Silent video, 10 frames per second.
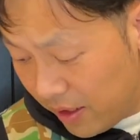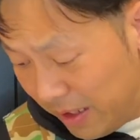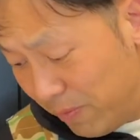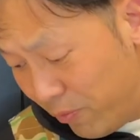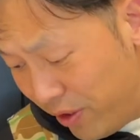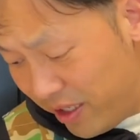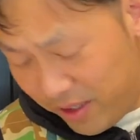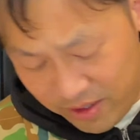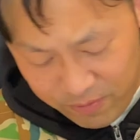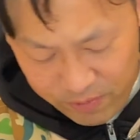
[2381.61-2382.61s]
And
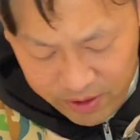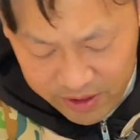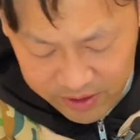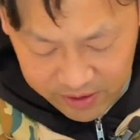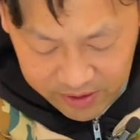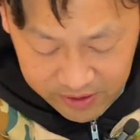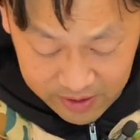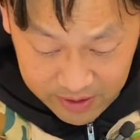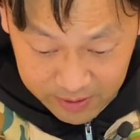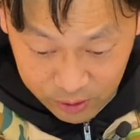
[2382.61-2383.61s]
really, really
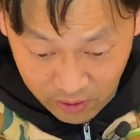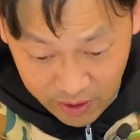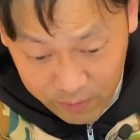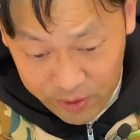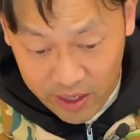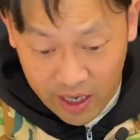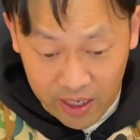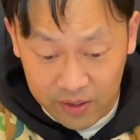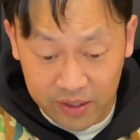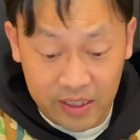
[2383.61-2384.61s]
try really
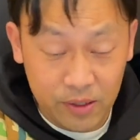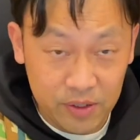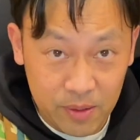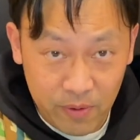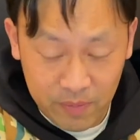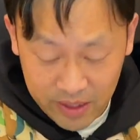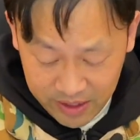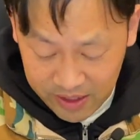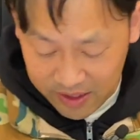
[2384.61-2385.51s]
hard to sell some of my